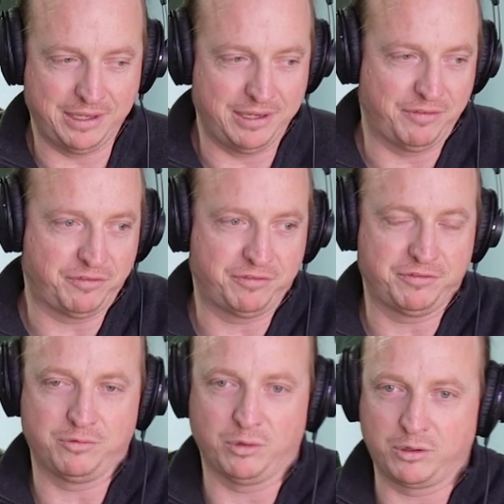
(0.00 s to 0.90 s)

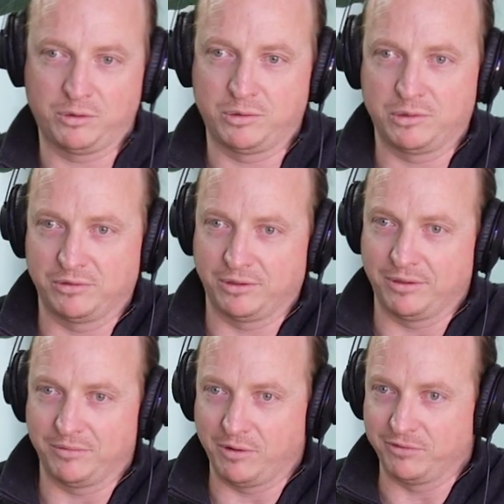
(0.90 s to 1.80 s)
because I
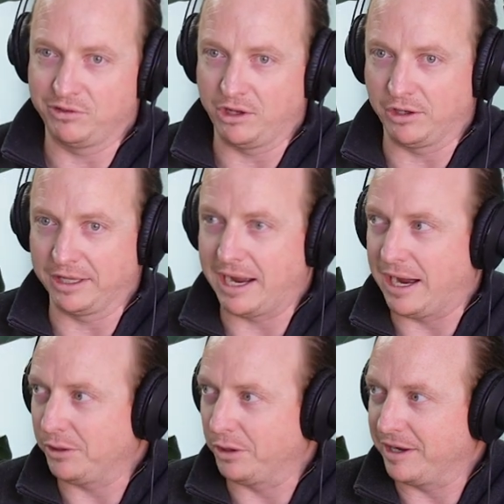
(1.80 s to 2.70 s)
obviously own the
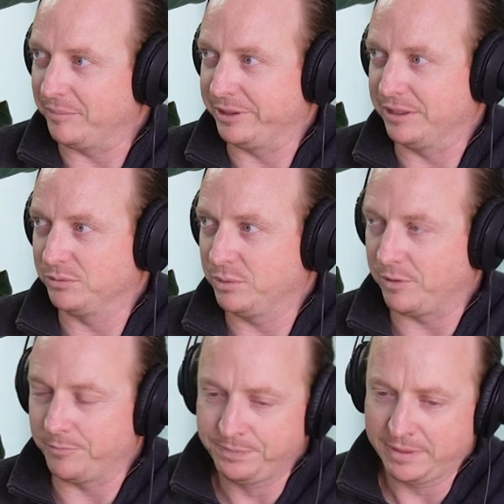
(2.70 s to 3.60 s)
car loan company as well.